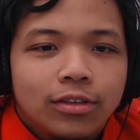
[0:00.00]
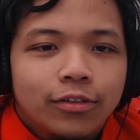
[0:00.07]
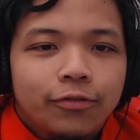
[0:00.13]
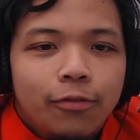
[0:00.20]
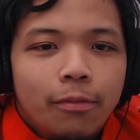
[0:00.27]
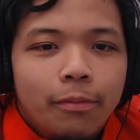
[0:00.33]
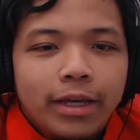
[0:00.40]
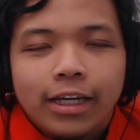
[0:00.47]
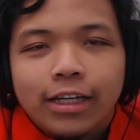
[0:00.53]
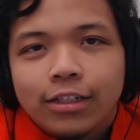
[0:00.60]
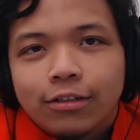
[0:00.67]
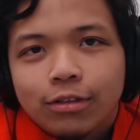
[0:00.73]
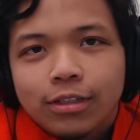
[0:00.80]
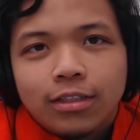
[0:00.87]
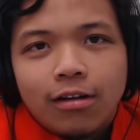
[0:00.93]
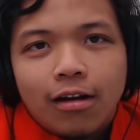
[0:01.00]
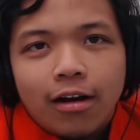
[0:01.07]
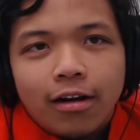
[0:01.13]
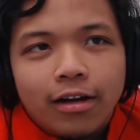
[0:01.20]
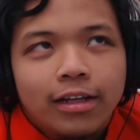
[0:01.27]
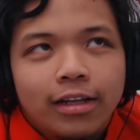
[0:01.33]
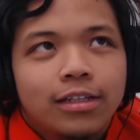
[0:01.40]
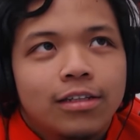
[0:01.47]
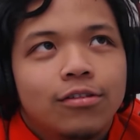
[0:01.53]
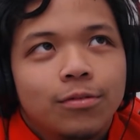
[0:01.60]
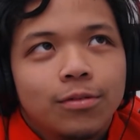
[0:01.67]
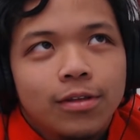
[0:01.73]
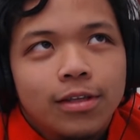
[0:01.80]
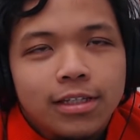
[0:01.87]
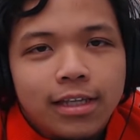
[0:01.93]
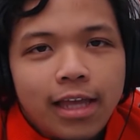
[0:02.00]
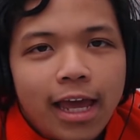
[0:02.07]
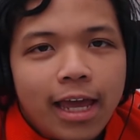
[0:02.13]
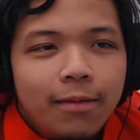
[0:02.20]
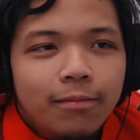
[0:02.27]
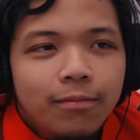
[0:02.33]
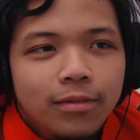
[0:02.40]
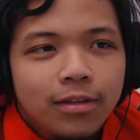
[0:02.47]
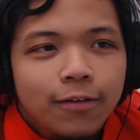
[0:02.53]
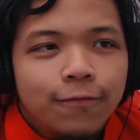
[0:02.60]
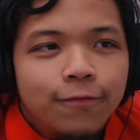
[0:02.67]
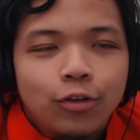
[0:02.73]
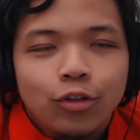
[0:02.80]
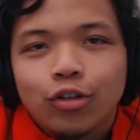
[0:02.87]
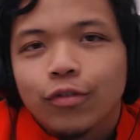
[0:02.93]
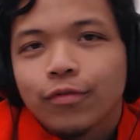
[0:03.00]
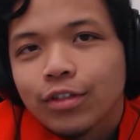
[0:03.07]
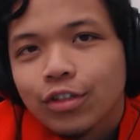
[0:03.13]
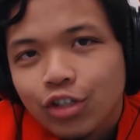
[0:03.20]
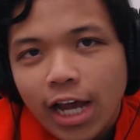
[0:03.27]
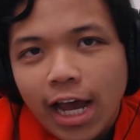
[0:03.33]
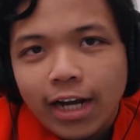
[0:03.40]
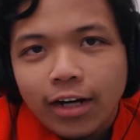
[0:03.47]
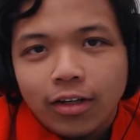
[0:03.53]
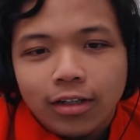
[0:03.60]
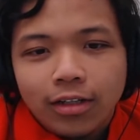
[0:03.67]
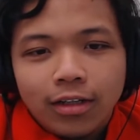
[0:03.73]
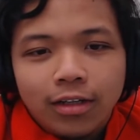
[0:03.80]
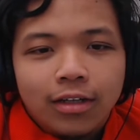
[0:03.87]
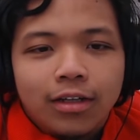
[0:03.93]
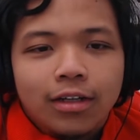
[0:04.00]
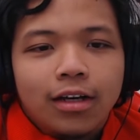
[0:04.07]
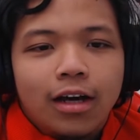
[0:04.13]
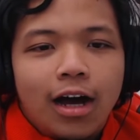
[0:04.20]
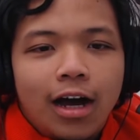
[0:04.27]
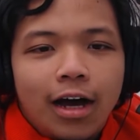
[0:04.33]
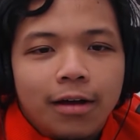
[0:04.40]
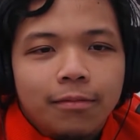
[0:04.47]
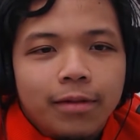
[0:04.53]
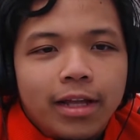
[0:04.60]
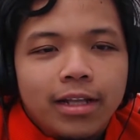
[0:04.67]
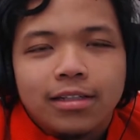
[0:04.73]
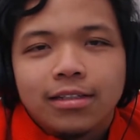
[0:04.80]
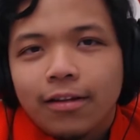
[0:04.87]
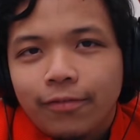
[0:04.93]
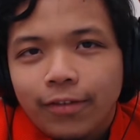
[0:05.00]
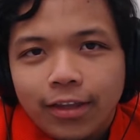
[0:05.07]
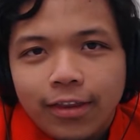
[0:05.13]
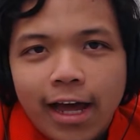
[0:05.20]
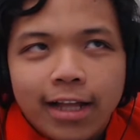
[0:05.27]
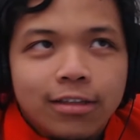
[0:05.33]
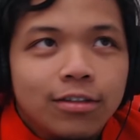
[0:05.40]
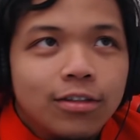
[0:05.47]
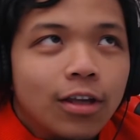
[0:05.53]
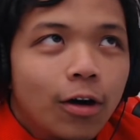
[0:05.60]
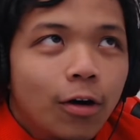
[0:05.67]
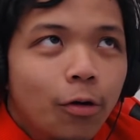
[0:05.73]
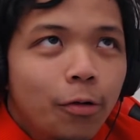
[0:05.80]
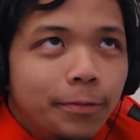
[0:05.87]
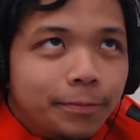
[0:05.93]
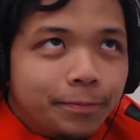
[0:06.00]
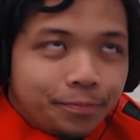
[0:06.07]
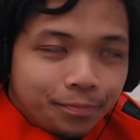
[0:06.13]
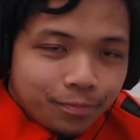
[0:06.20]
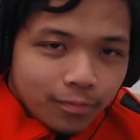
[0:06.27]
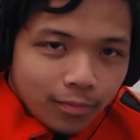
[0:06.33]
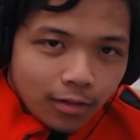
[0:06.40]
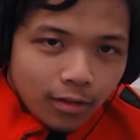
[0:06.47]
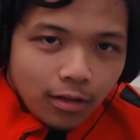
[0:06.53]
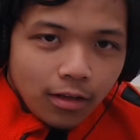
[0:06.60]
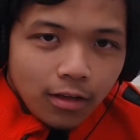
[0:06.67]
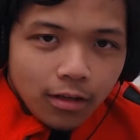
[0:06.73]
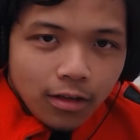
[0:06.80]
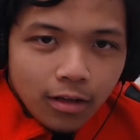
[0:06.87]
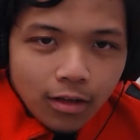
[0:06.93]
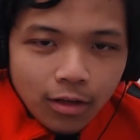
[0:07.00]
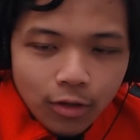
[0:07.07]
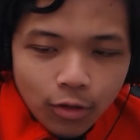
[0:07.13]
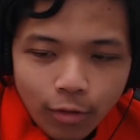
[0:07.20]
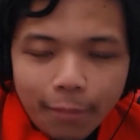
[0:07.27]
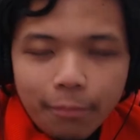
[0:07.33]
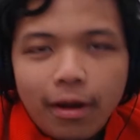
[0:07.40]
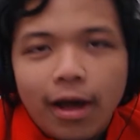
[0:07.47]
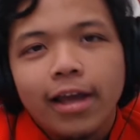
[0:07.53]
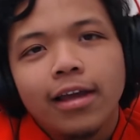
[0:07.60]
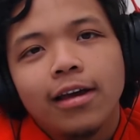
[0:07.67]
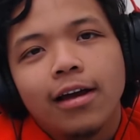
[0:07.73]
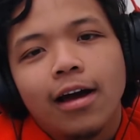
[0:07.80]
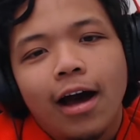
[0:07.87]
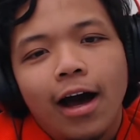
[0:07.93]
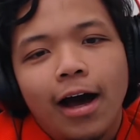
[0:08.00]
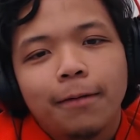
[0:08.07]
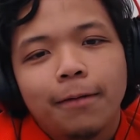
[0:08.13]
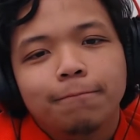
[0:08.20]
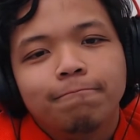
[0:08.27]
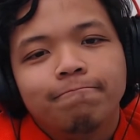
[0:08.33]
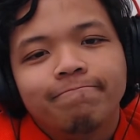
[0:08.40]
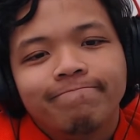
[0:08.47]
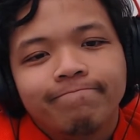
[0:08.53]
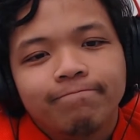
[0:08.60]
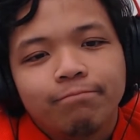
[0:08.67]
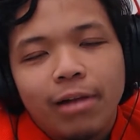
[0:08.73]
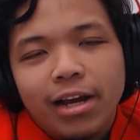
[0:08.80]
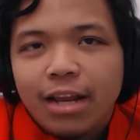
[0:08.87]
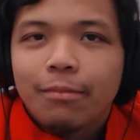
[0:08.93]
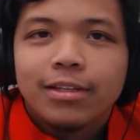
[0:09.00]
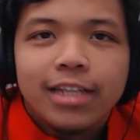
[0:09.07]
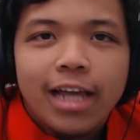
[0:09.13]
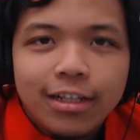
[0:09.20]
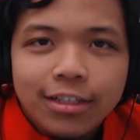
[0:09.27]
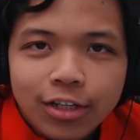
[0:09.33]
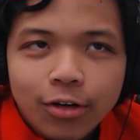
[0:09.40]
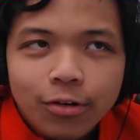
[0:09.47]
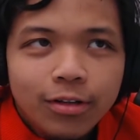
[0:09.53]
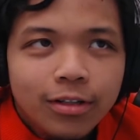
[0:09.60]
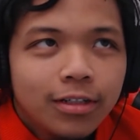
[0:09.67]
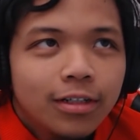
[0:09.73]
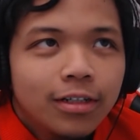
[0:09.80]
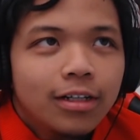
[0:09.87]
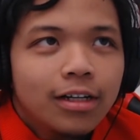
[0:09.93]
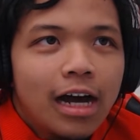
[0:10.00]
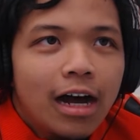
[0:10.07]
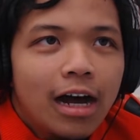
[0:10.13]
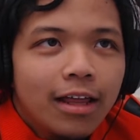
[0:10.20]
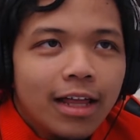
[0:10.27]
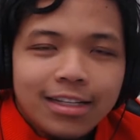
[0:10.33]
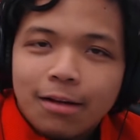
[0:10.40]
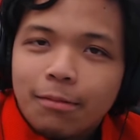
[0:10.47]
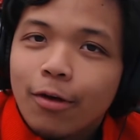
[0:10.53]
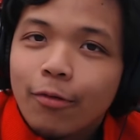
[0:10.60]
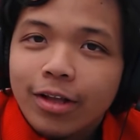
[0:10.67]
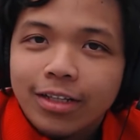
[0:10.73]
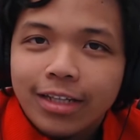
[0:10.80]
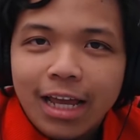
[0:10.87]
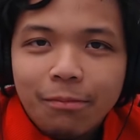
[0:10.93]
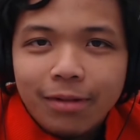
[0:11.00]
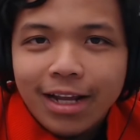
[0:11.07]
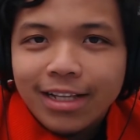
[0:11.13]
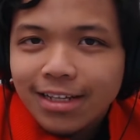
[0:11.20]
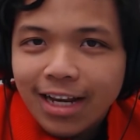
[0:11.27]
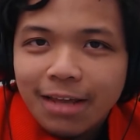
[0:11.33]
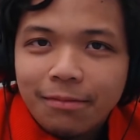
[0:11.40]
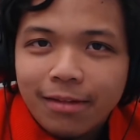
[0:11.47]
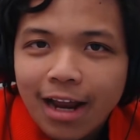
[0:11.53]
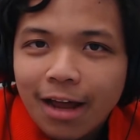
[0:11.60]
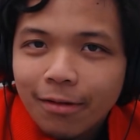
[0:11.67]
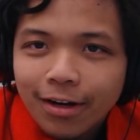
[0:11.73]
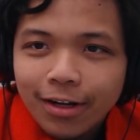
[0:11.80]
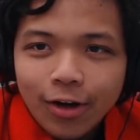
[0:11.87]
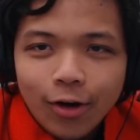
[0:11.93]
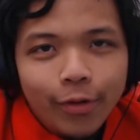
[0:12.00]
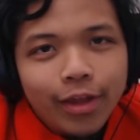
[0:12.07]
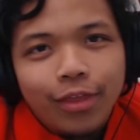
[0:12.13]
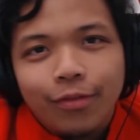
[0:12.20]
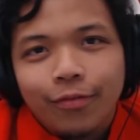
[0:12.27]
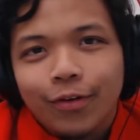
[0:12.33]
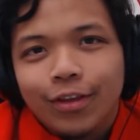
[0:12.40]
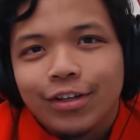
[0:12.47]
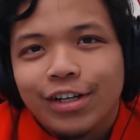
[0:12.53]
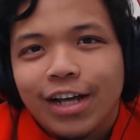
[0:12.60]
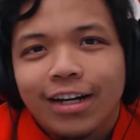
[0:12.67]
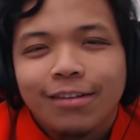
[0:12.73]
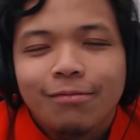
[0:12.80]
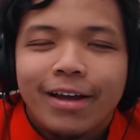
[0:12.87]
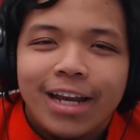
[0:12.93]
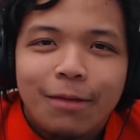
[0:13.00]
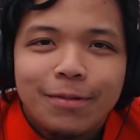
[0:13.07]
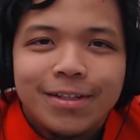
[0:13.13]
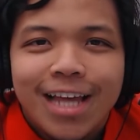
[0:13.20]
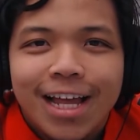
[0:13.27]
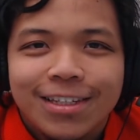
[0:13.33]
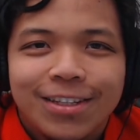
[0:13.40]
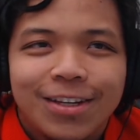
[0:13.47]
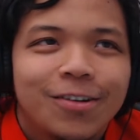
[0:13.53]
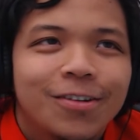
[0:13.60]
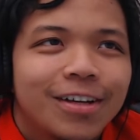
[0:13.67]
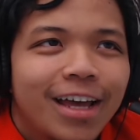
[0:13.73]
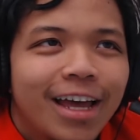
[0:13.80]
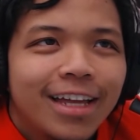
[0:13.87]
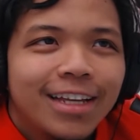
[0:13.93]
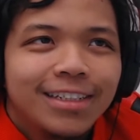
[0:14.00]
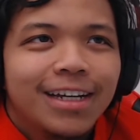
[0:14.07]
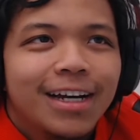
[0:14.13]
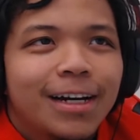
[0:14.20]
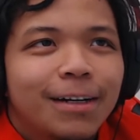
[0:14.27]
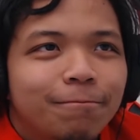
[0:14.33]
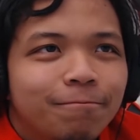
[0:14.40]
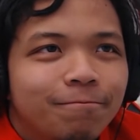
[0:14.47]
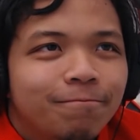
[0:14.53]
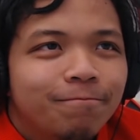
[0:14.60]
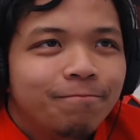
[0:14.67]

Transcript: of what my interests are, at least in terms of this game, the future of this channel, um, and stuff like that. So, who am I? Um, my name is Enzo. Uh, that's not my real name, but that's the name that I'm gonna go with for the channel. My name is Enzo, and um,